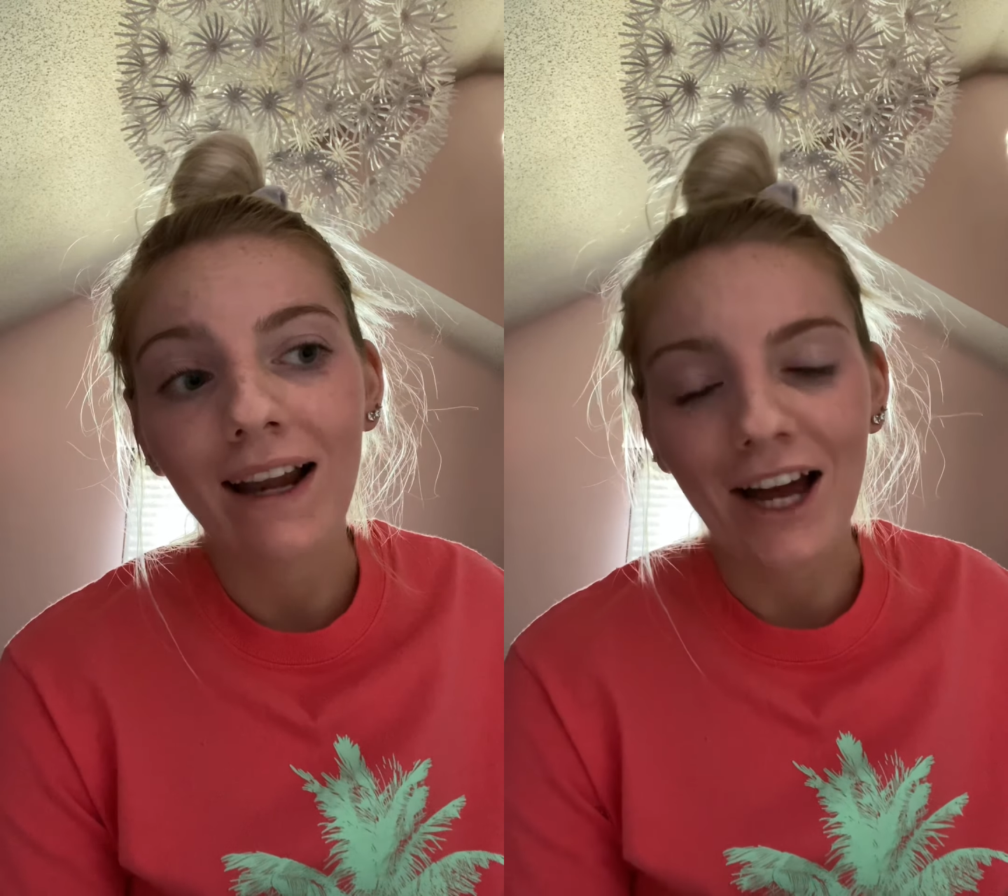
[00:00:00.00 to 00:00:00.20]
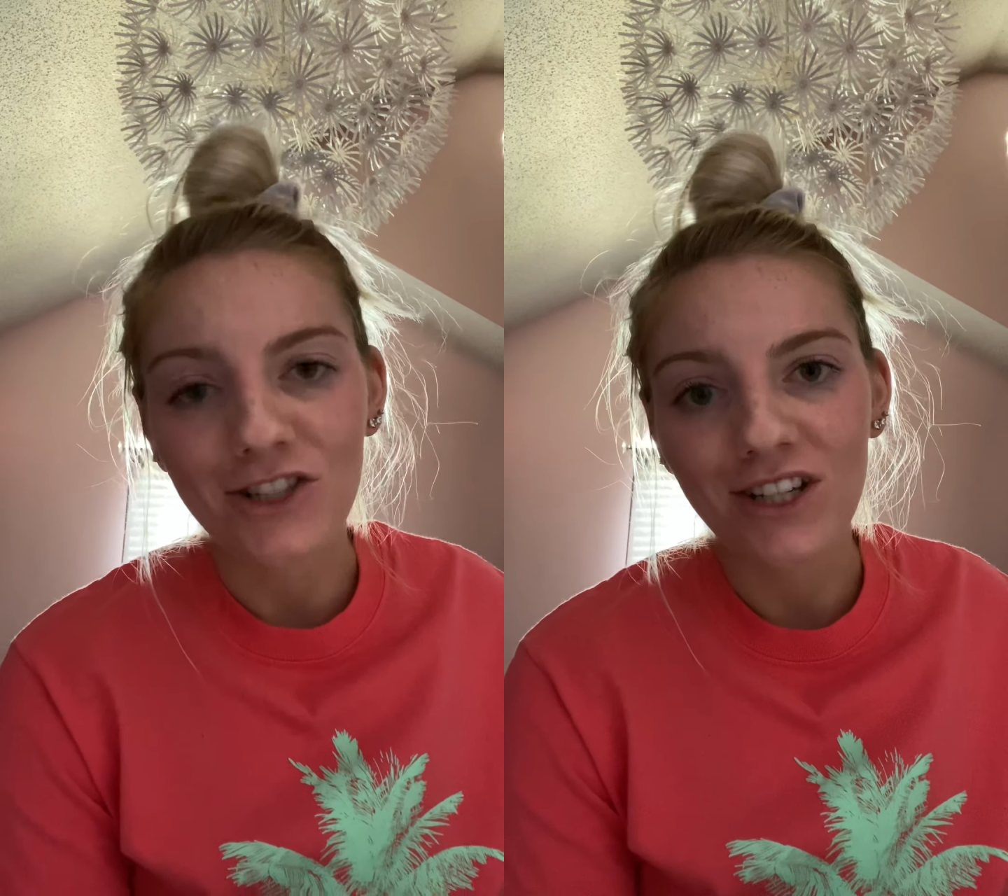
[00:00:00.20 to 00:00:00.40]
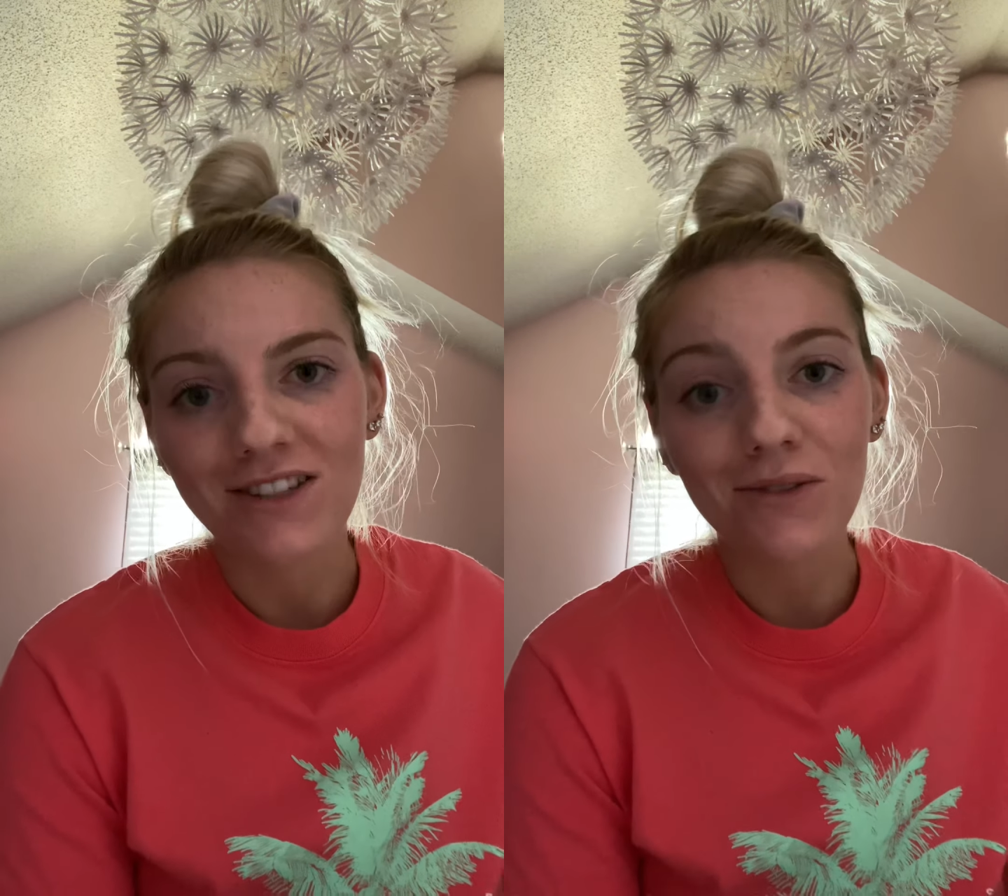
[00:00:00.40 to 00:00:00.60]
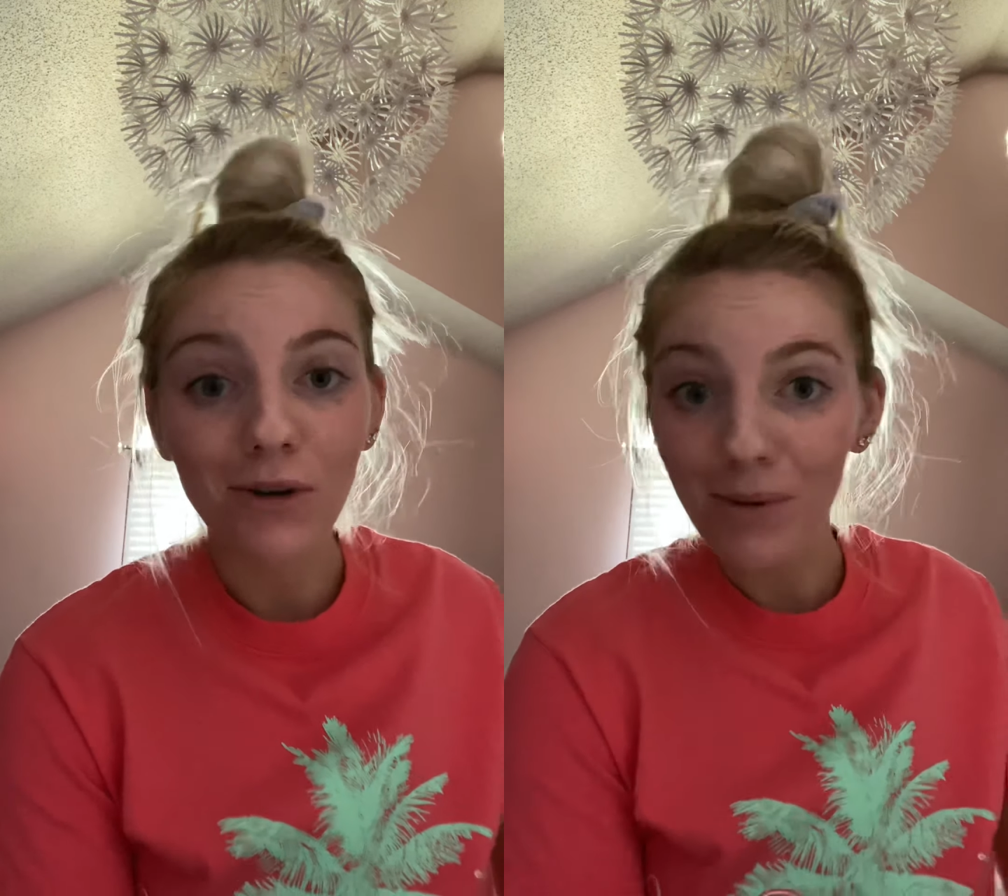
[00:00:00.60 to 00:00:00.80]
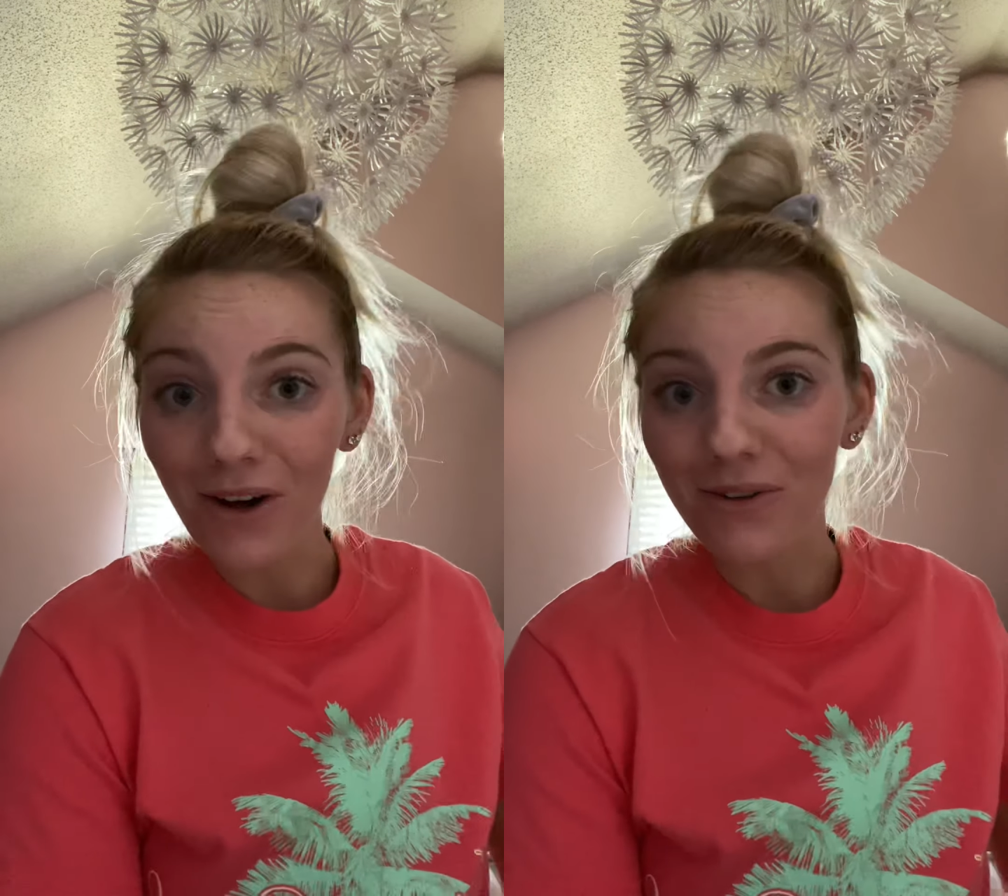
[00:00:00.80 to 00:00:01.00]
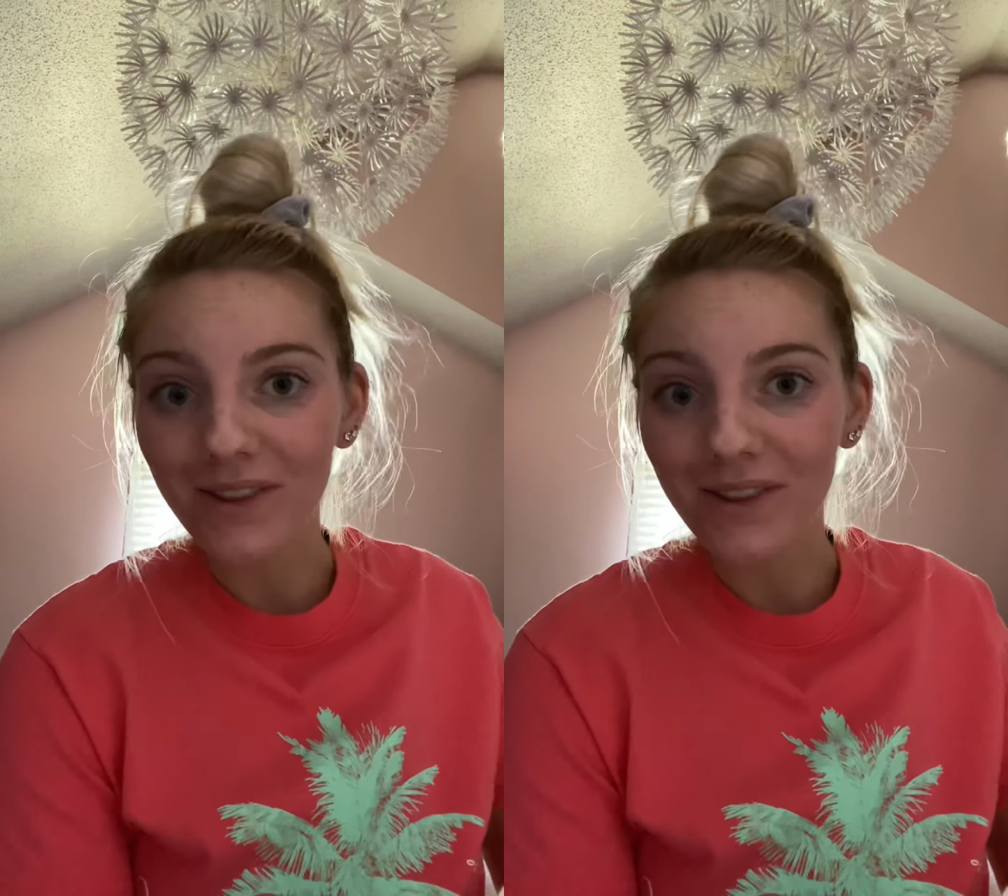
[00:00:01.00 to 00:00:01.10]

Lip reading: actions, or both.